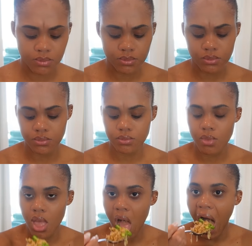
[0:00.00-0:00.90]
Like
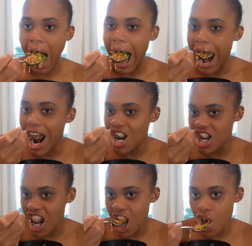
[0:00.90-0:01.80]
when they're
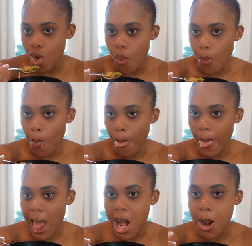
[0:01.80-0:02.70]
very famous and like
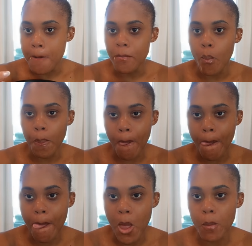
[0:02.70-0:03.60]

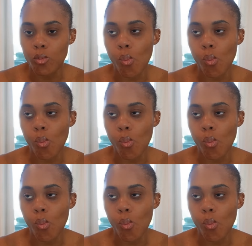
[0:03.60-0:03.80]
celebrity.